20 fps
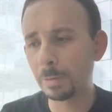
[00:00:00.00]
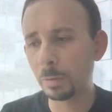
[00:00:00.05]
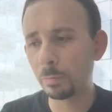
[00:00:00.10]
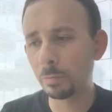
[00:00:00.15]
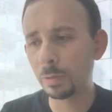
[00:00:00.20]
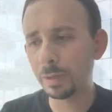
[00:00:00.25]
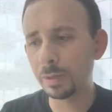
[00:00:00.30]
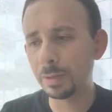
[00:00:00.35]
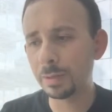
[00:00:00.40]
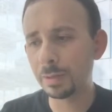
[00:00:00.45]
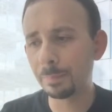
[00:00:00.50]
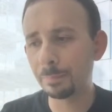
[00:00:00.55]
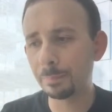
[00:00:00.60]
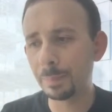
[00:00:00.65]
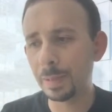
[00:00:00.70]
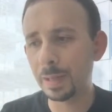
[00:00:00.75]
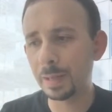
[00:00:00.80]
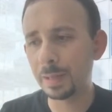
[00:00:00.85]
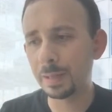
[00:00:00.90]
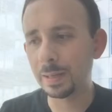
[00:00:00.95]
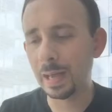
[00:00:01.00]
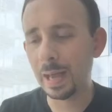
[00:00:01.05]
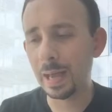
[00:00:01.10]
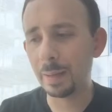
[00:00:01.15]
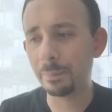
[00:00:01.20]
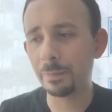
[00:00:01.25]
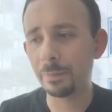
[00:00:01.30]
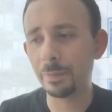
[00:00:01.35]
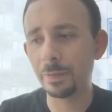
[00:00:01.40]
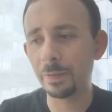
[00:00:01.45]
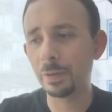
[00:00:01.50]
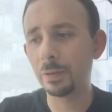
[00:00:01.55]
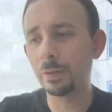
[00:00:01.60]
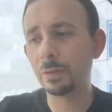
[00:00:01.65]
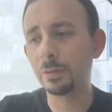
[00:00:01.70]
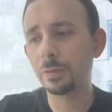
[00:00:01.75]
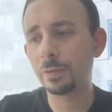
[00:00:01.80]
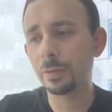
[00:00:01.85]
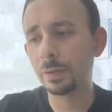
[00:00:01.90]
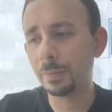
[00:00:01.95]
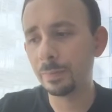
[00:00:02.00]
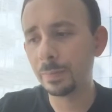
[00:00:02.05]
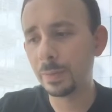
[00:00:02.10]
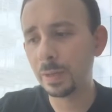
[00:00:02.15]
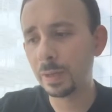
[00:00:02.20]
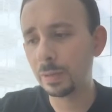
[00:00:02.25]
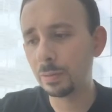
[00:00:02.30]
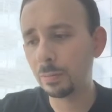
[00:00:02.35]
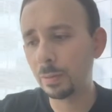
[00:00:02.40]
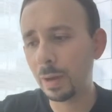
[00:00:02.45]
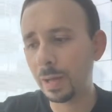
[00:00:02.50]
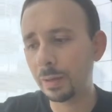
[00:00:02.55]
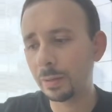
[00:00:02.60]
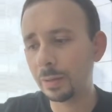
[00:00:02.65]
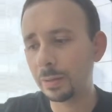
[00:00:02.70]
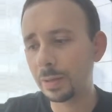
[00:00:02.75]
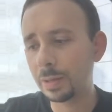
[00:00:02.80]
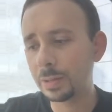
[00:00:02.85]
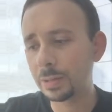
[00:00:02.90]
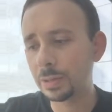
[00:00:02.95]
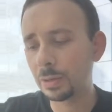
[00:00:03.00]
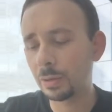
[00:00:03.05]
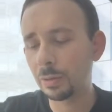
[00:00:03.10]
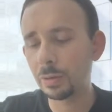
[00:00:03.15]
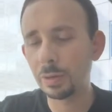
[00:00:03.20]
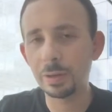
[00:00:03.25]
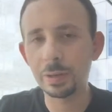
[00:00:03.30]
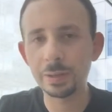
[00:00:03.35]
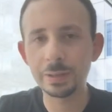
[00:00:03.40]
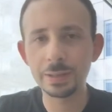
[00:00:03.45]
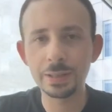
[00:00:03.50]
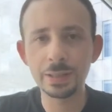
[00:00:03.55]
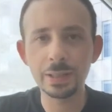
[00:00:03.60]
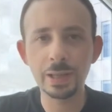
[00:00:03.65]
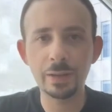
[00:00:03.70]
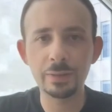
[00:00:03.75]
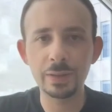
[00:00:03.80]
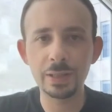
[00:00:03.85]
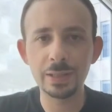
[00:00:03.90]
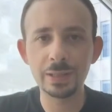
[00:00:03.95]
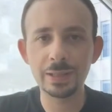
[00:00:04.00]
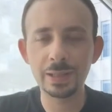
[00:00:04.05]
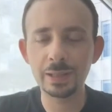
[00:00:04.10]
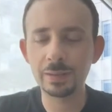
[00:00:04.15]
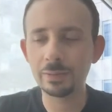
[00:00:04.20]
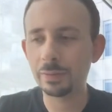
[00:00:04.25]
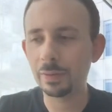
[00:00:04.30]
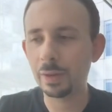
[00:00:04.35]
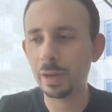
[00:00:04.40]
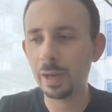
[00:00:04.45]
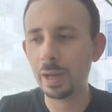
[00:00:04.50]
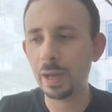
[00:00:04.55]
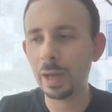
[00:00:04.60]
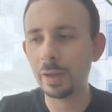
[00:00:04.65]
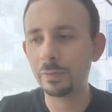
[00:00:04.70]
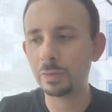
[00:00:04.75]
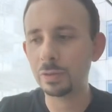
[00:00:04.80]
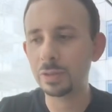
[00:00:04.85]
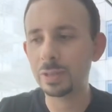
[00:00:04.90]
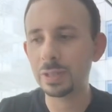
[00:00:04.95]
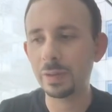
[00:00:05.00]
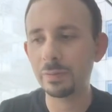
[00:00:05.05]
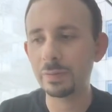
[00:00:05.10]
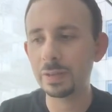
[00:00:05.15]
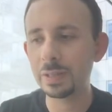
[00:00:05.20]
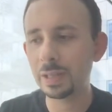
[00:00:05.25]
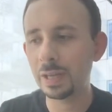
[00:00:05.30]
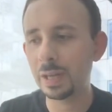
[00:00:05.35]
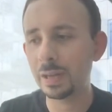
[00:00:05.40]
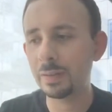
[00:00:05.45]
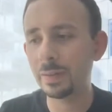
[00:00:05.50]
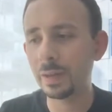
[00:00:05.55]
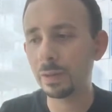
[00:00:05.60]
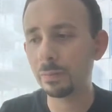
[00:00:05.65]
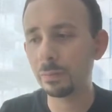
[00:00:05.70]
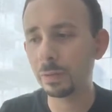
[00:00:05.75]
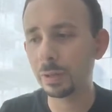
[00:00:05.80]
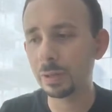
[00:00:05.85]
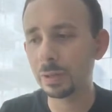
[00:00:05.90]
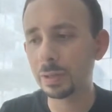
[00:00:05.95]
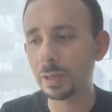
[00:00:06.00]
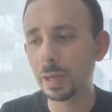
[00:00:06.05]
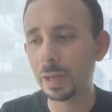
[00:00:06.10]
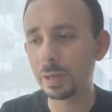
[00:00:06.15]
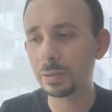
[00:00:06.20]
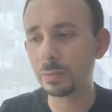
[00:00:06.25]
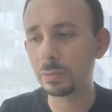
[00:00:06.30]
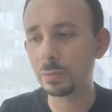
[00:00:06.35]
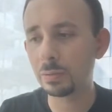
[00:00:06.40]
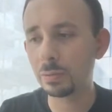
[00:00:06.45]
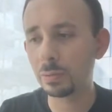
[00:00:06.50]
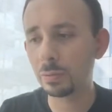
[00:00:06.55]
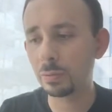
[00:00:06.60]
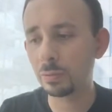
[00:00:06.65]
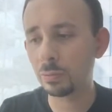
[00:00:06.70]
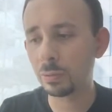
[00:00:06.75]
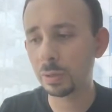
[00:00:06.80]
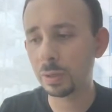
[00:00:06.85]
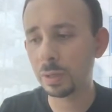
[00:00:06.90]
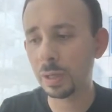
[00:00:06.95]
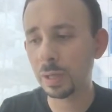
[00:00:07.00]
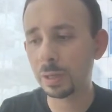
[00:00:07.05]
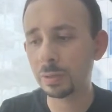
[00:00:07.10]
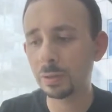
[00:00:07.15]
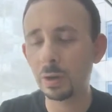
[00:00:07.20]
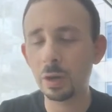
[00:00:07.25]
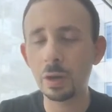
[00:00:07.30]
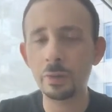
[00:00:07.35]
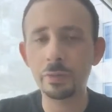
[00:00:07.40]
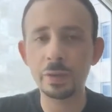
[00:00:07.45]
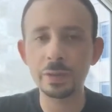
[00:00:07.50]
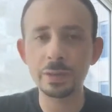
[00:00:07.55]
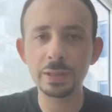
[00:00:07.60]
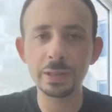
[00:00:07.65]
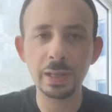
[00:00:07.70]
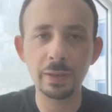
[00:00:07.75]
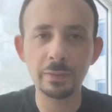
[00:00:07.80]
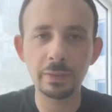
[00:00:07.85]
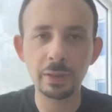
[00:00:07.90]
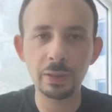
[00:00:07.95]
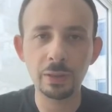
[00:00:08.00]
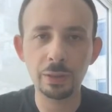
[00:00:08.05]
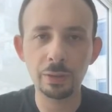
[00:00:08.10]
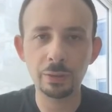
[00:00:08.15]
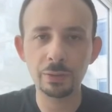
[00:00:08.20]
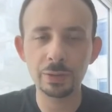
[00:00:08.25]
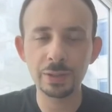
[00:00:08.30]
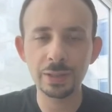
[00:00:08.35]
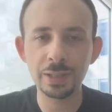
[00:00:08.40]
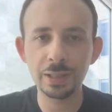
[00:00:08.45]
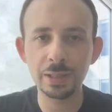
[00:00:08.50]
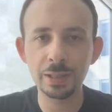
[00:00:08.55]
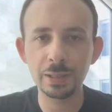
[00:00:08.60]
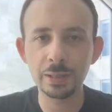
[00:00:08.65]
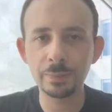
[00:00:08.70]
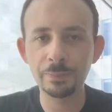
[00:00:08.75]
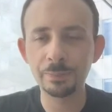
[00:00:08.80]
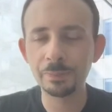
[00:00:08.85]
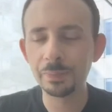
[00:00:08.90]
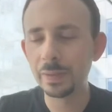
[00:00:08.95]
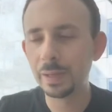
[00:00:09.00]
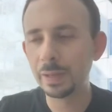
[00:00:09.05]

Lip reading: really the big gap fill from the rally that started on after 710 that really got kicked off on 713.